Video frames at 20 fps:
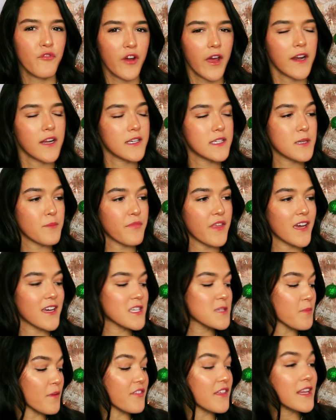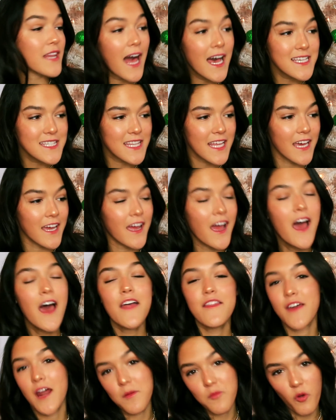forgetting some things, but the last thing
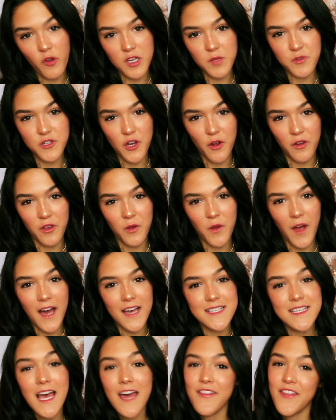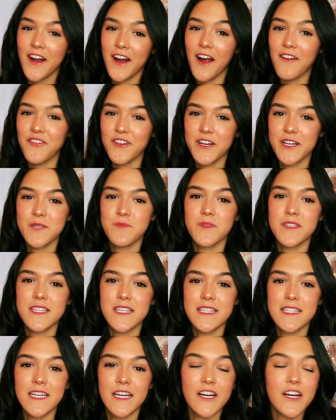that I'm going to be showing you guys that I got for Christmas
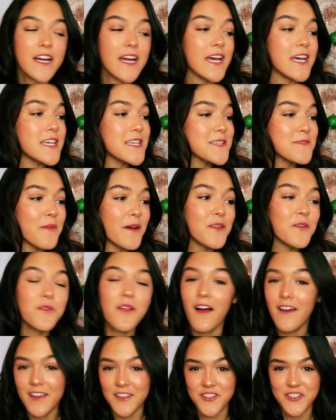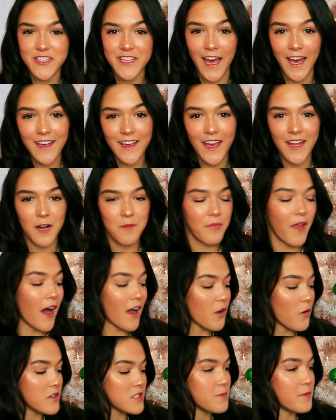this year is my new luggage set, and I'm
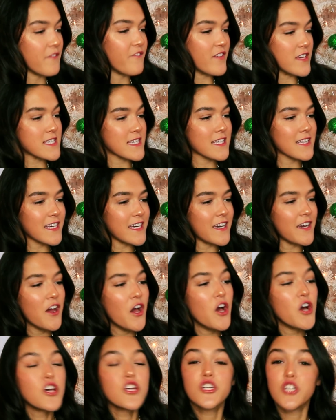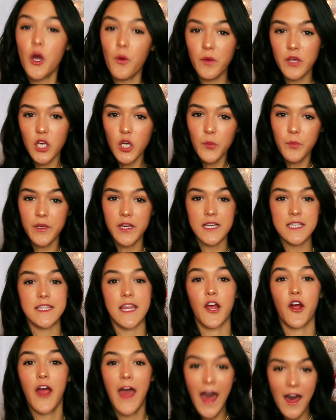not going to be physically showing you because
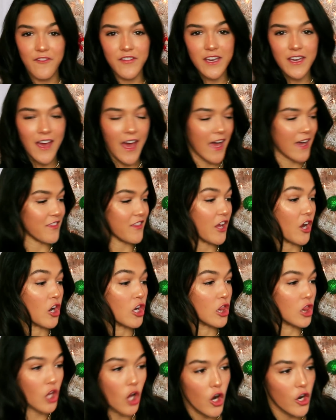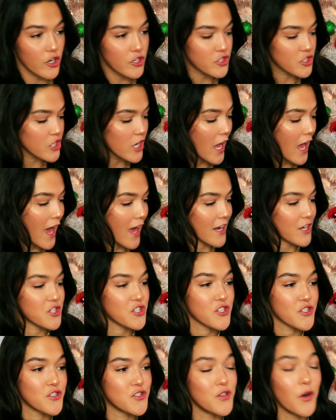they are heavy and they are large, and I
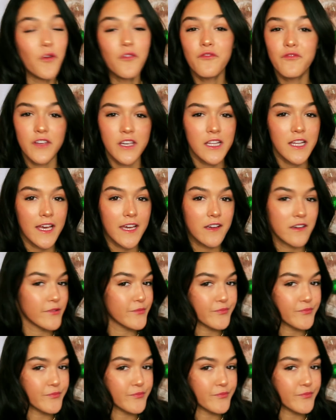just don't feel like